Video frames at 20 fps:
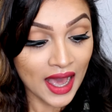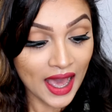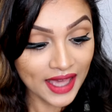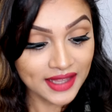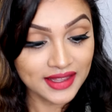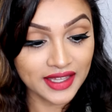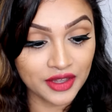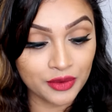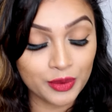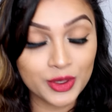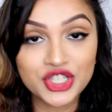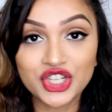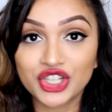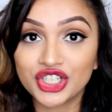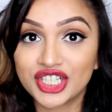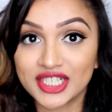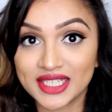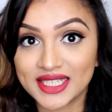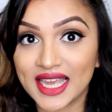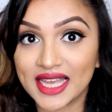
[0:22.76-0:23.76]
I think we
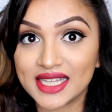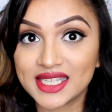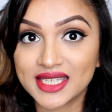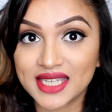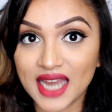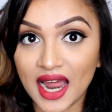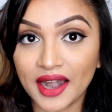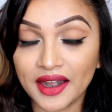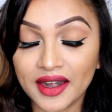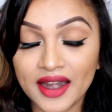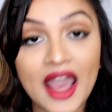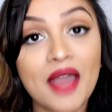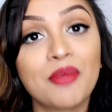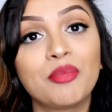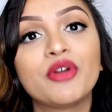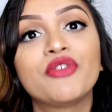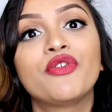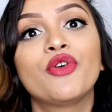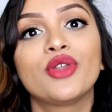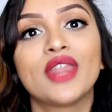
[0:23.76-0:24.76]
should just get started,
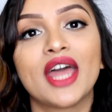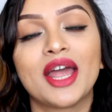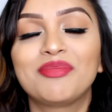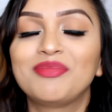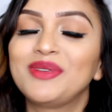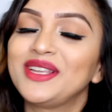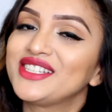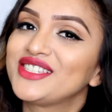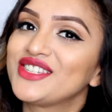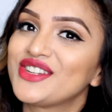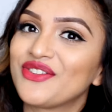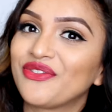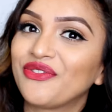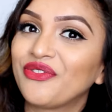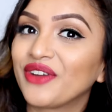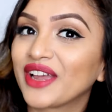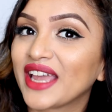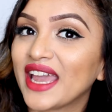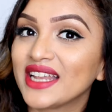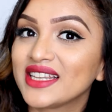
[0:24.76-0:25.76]
and before that, please do
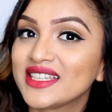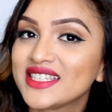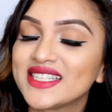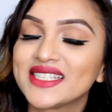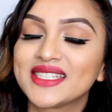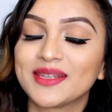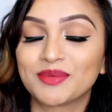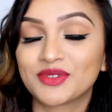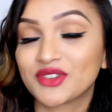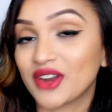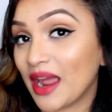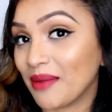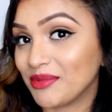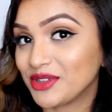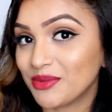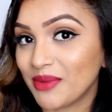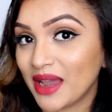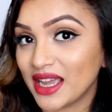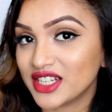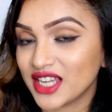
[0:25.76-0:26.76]
not forget to
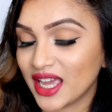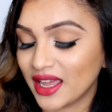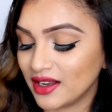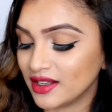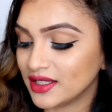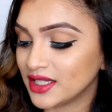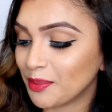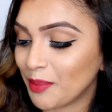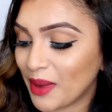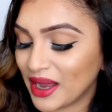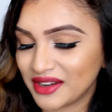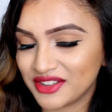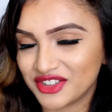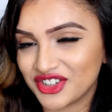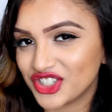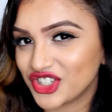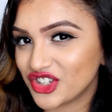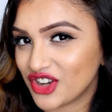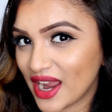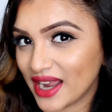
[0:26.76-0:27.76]
subscribe to my channel. The
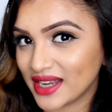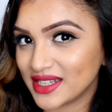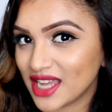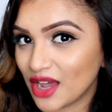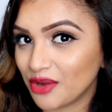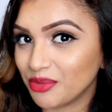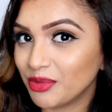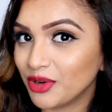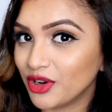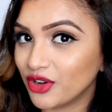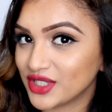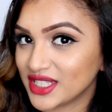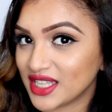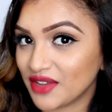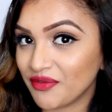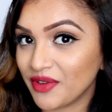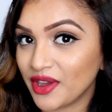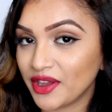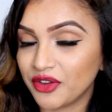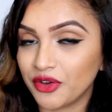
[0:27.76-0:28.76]
button is right down below
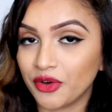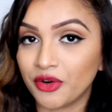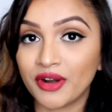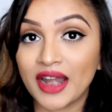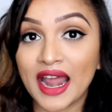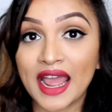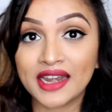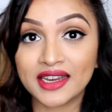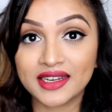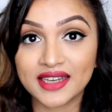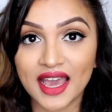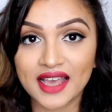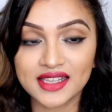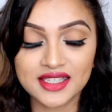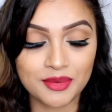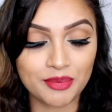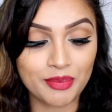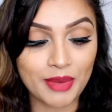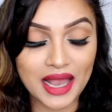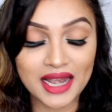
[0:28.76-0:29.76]
somewhere here and it
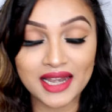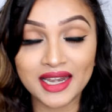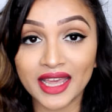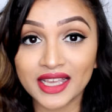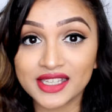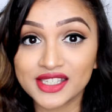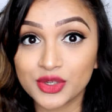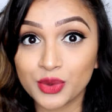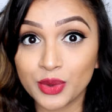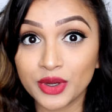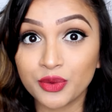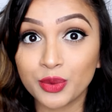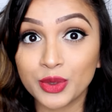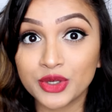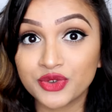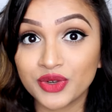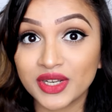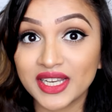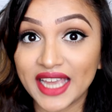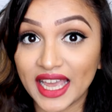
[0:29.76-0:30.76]
has a bell next to it
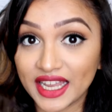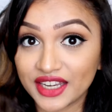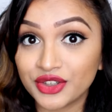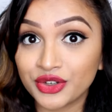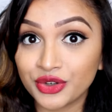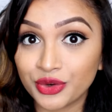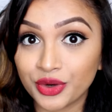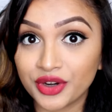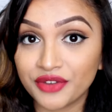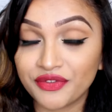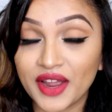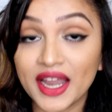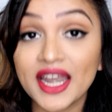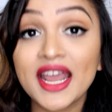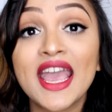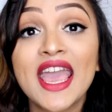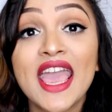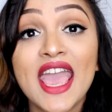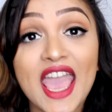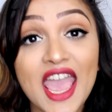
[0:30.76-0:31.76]
which will get you
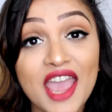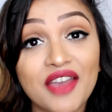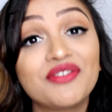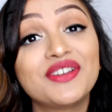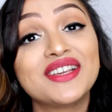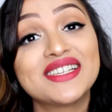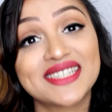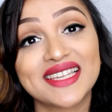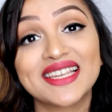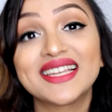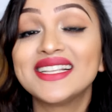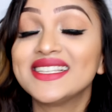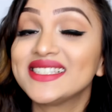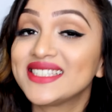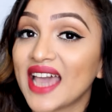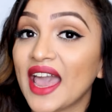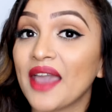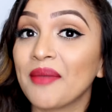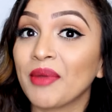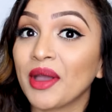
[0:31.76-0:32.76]
notified every single
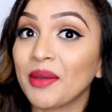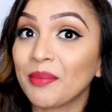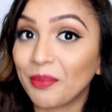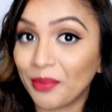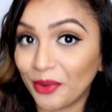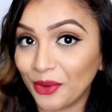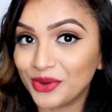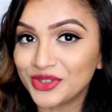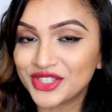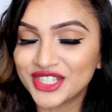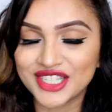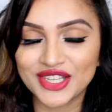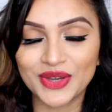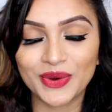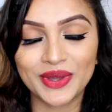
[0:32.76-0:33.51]
time I post.